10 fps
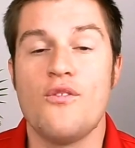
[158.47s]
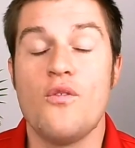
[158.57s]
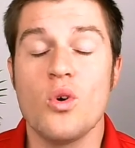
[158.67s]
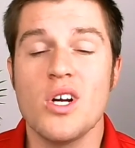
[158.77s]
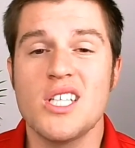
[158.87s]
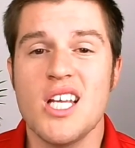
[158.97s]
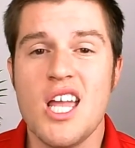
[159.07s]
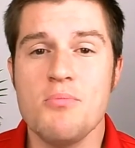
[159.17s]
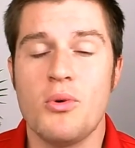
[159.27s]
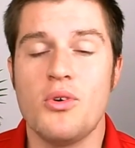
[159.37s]
For
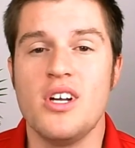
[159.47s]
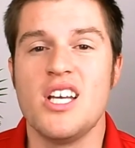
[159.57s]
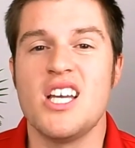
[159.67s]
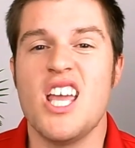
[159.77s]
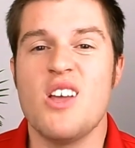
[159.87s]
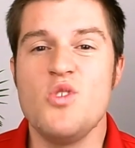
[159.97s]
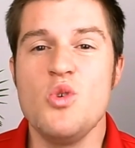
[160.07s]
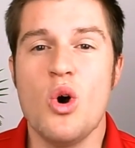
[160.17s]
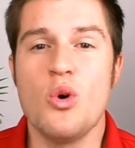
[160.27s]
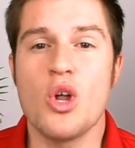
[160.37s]
example, if
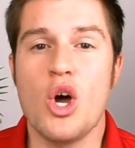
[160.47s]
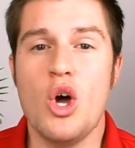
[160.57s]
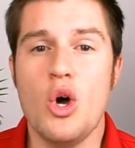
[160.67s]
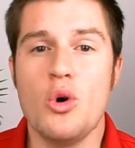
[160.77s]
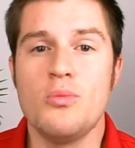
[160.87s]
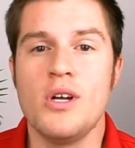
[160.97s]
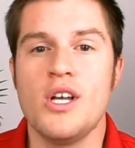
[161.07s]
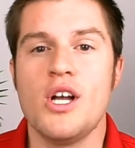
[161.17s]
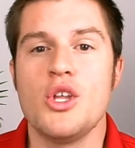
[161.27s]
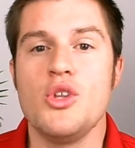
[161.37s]
you own a home,
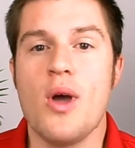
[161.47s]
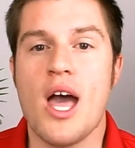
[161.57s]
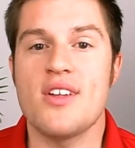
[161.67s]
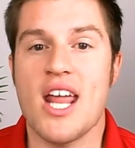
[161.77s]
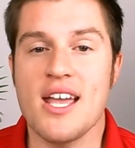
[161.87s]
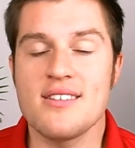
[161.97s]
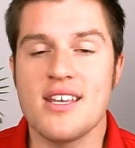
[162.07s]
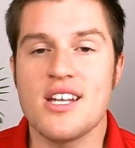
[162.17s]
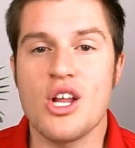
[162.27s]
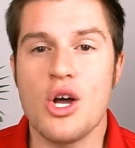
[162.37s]
you have an
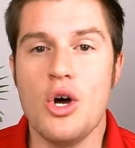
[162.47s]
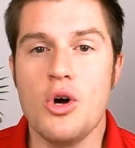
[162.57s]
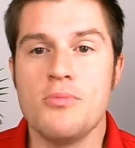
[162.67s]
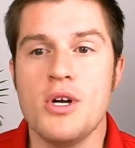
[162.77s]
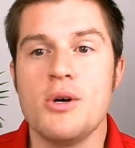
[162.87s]
asset in a home,